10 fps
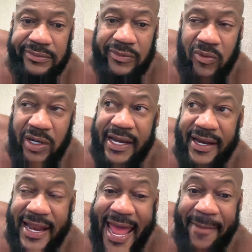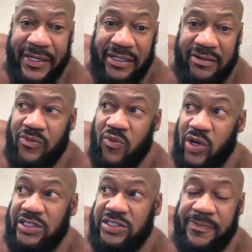what happened,
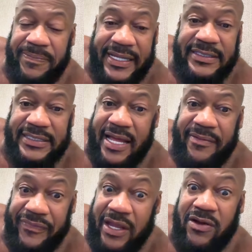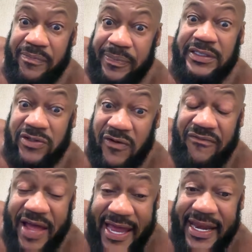what took place. Um, they gonna police gonna
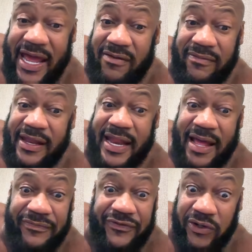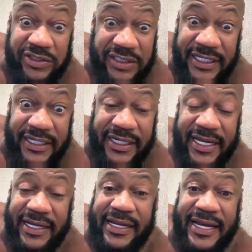find out, and I'm searching the
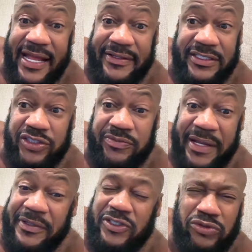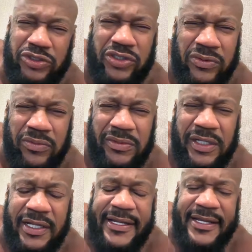internet, and I maybe too soon.
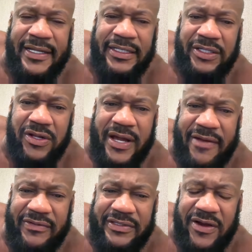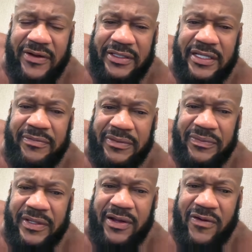You know, I haven't saw anything,
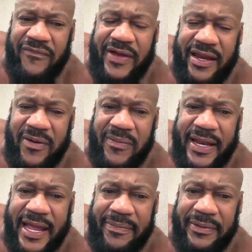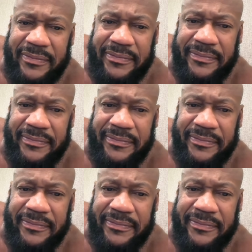but they're gonna find out what happened.